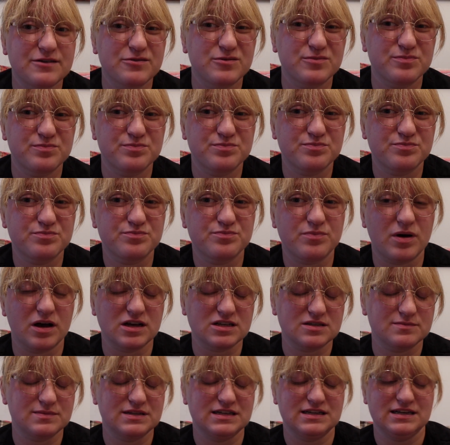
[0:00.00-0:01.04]
would
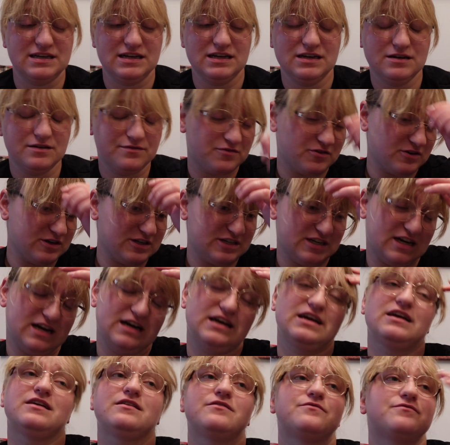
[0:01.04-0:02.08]
possibly need for a
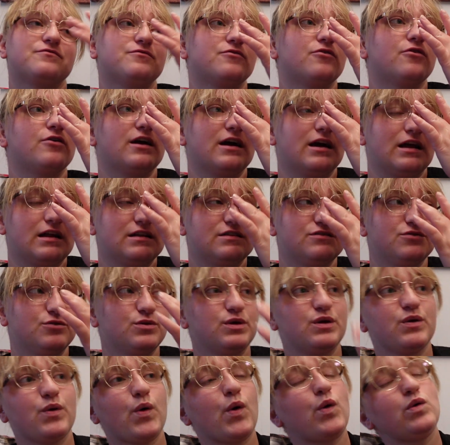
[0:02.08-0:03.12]
jacket for a
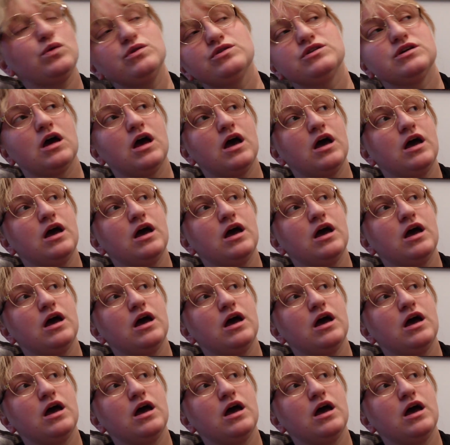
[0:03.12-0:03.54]
2-year-old.